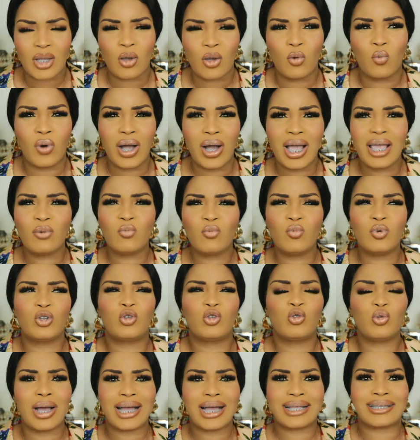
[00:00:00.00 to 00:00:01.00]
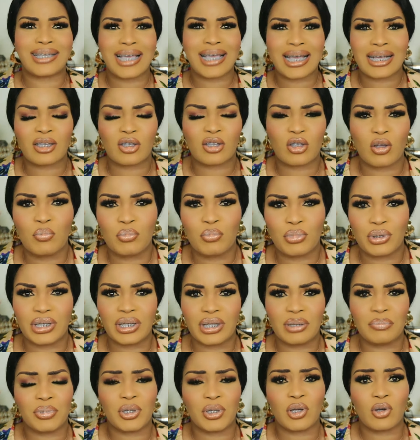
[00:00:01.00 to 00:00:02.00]
Why would you attack
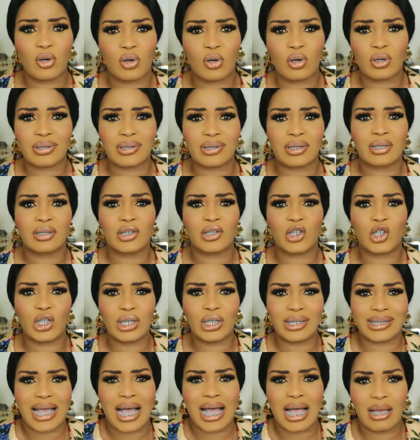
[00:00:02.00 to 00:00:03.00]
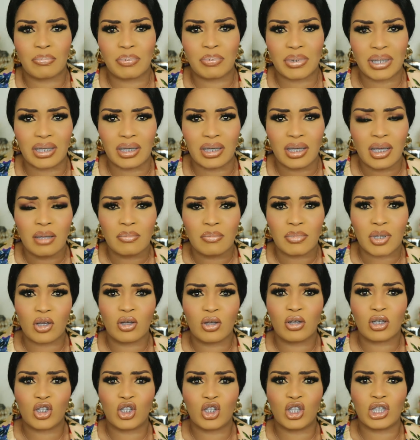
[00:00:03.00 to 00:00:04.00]
somebody because she's happy,
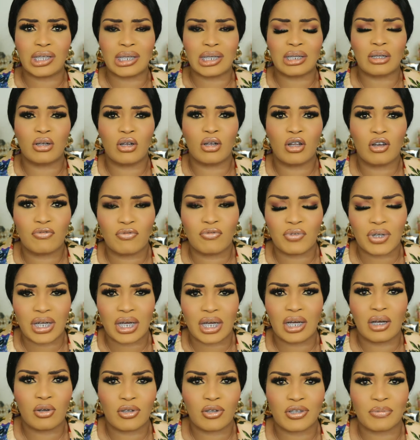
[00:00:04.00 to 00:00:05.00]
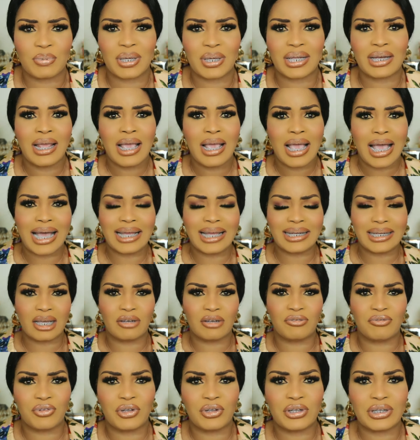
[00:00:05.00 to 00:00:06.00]
because she's in love with her husband and they're
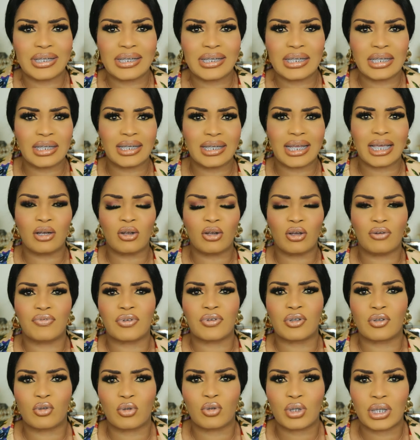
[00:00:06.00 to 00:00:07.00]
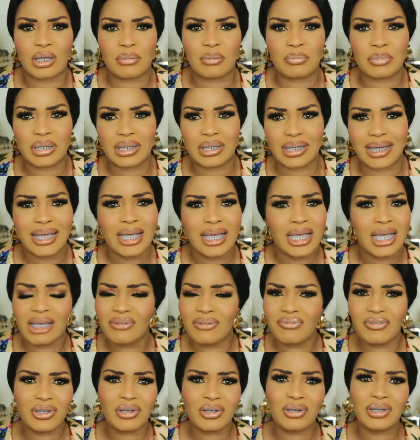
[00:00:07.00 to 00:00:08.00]
flaunting their love on social media?
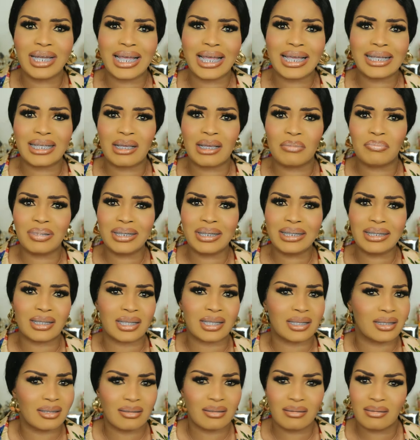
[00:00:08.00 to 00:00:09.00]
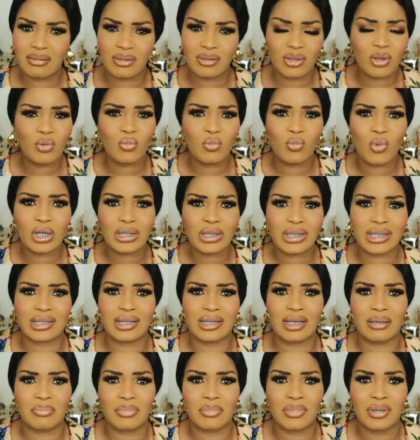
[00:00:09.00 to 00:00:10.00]
If you don't like them, please don't watch
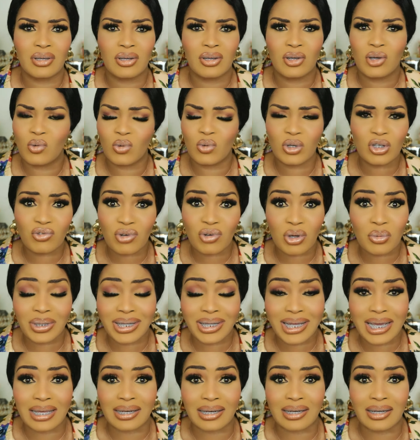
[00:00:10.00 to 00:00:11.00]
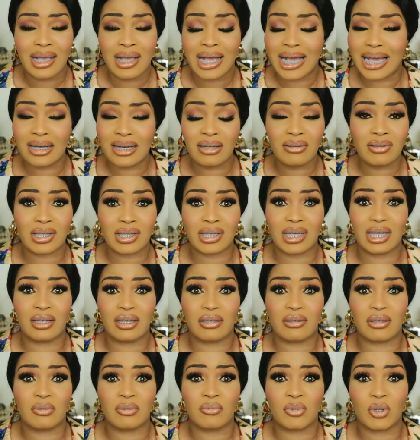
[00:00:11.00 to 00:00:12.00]
them. What's wrong with that? I don't see
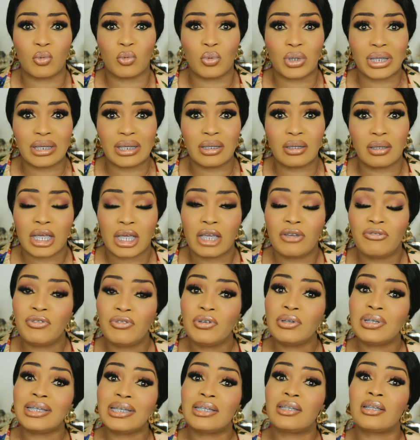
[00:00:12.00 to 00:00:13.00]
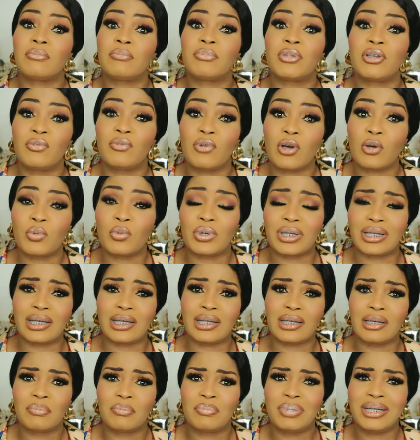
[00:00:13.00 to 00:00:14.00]
anything wrong with it. If you see something wrong with
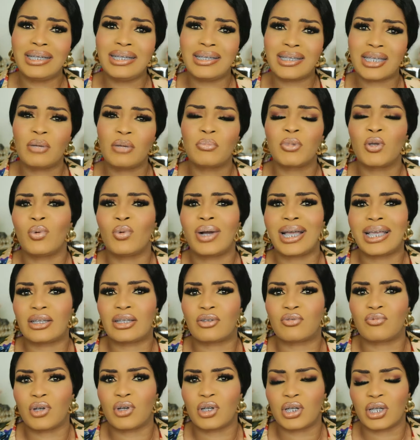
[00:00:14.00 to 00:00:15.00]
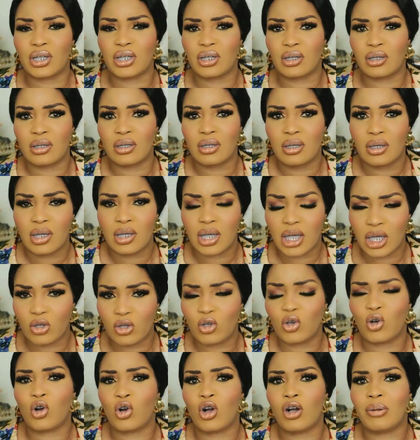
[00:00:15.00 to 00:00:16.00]
it, please tell me why it's wrong in in
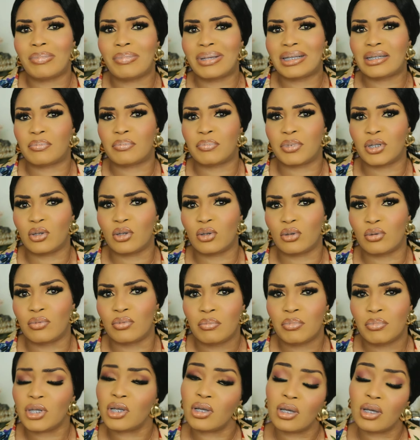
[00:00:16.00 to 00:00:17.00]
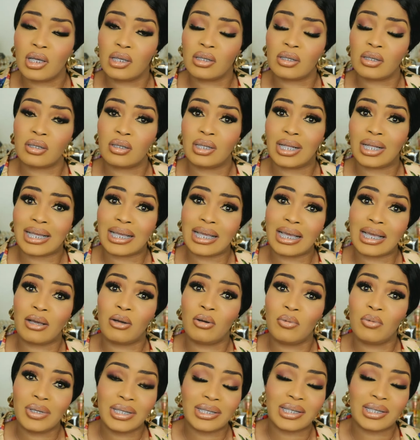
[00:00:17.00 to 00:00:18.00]
your comments below, because like I
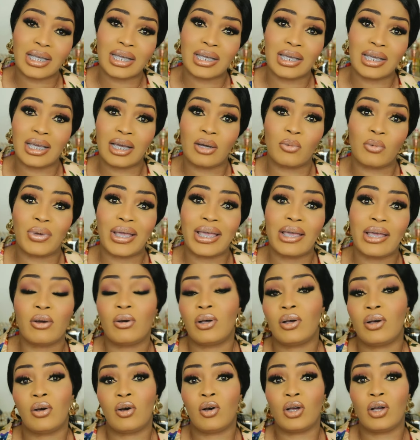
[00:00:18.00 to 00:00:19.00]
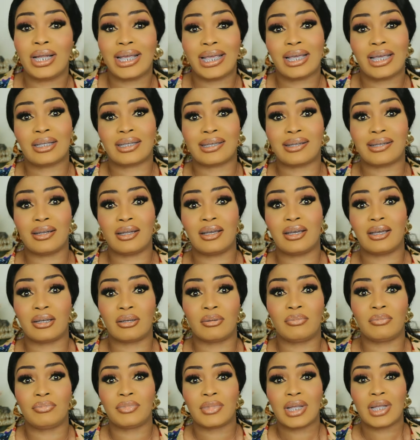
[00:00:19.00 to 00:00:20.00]
always say here, we're all here to learn,
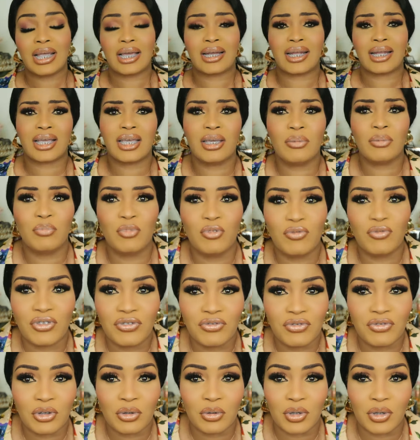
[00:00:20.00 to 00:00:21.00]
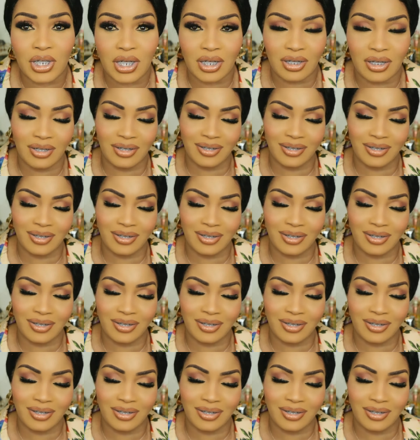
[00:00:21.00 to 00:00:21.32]
and I keep moving forward.